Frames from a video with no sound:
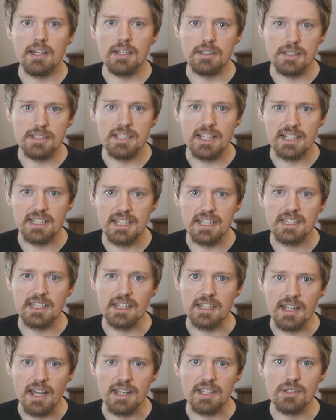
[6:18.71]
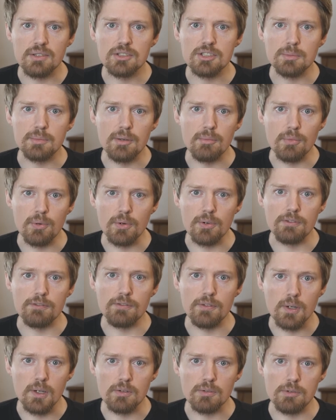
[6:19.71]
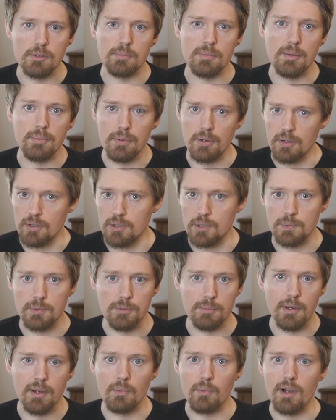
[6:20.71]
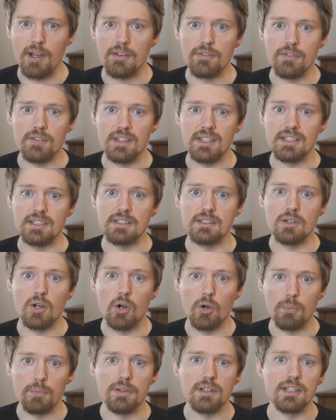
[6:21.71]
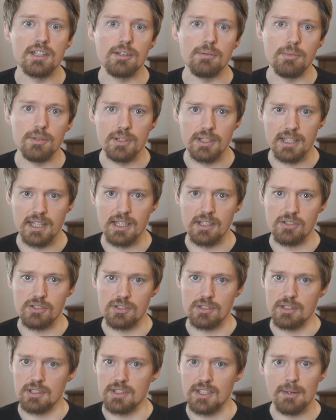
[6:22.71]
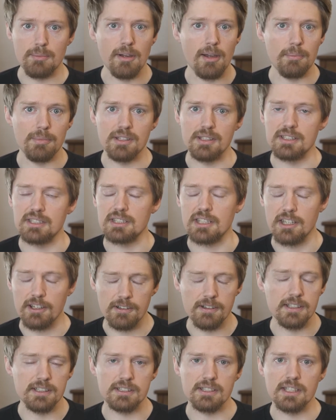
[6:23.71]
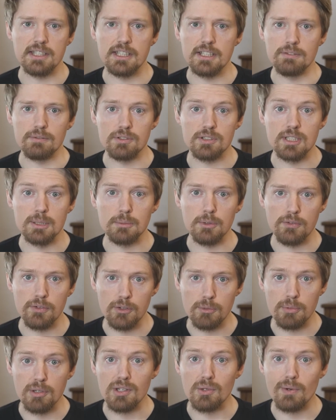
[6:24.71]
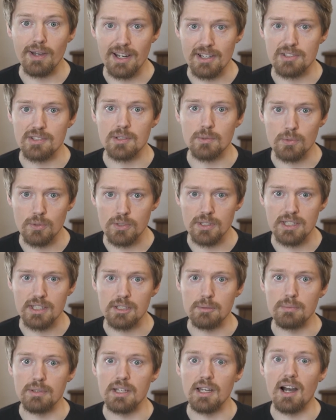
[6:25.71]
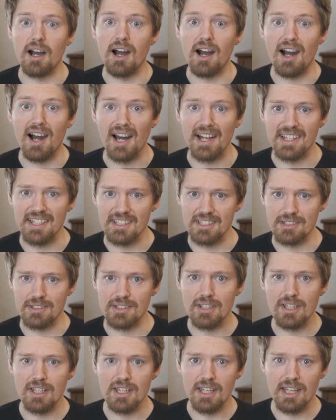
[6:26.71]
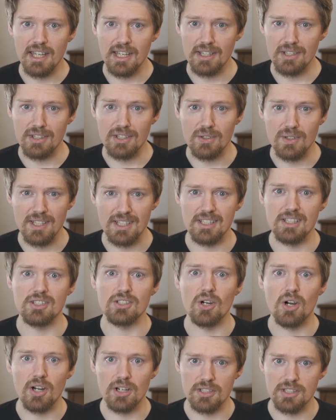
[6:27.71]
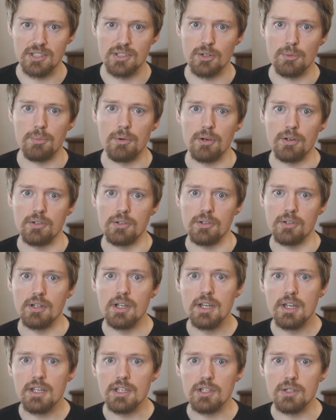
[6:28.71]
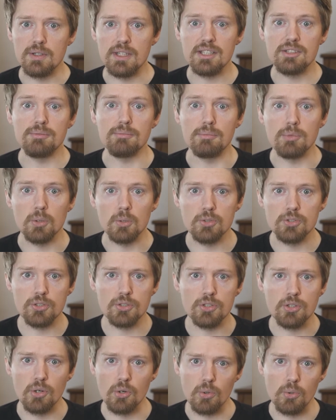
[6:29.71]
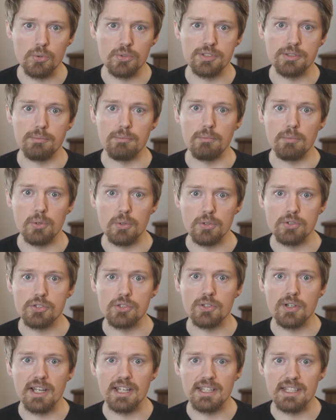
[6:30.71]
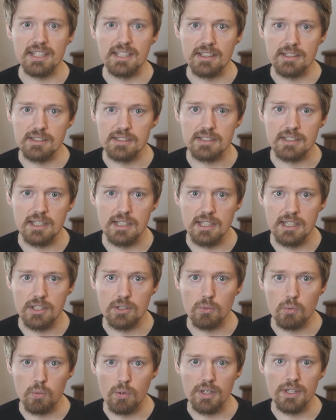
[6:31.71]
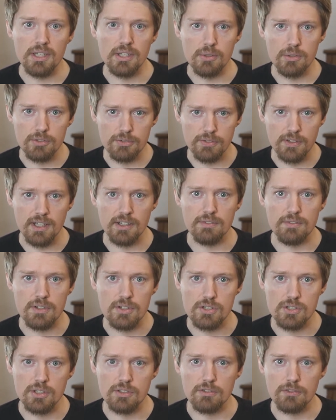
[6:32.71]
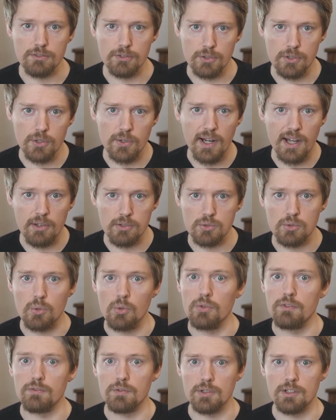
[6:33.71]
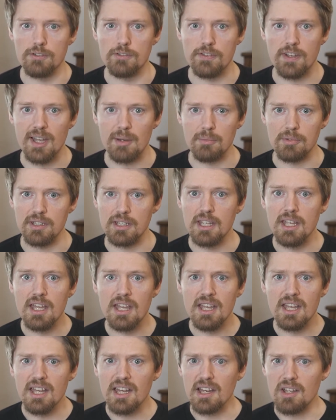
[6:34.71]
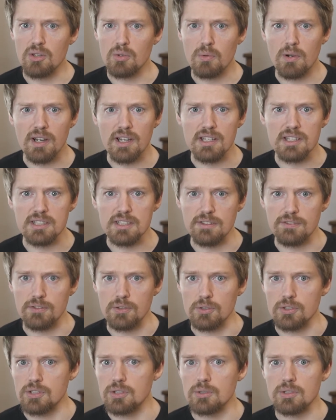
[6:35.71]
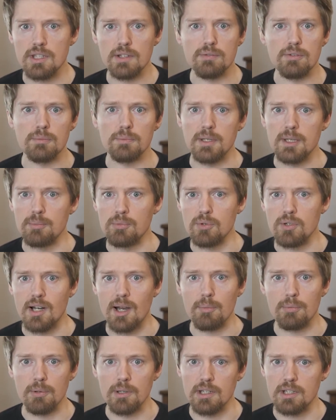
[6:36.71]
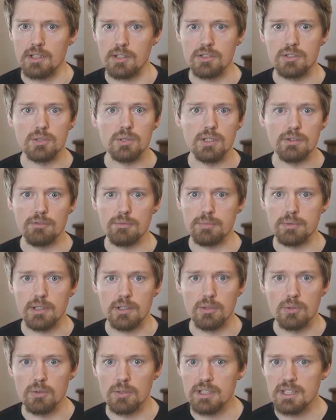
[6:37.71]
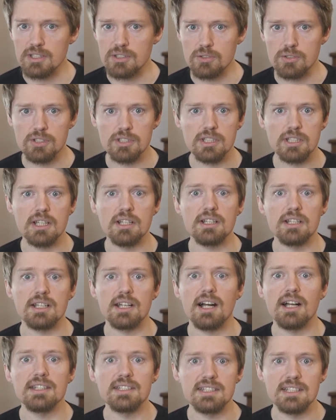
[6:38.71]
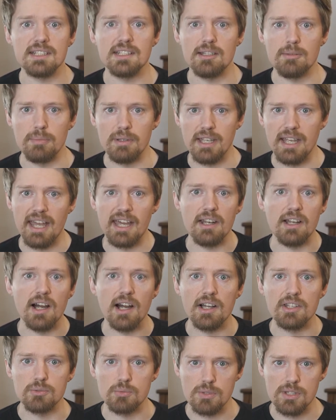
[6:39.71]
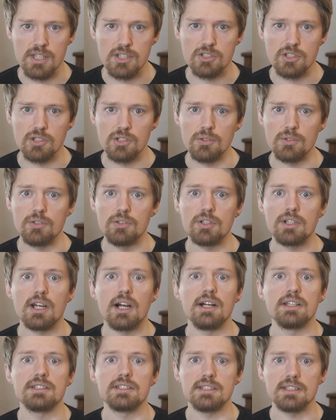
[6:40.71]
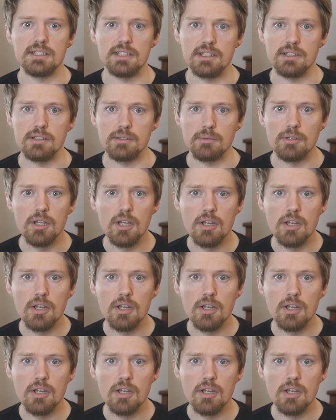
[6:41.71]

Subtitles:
And the technique that I use to be more involved with my partner, with my wife, is open communication. That might be the scariest idea for some of you, but you actually will need to be honest and you need to talk to your partner. You need to merge your goals and merge your ideas into one unified vision for your household and for your family. Otherwise, if you're 2 different people operating on 2 different priorities, you're just going to constantly be at odds with each other and you're constantly going to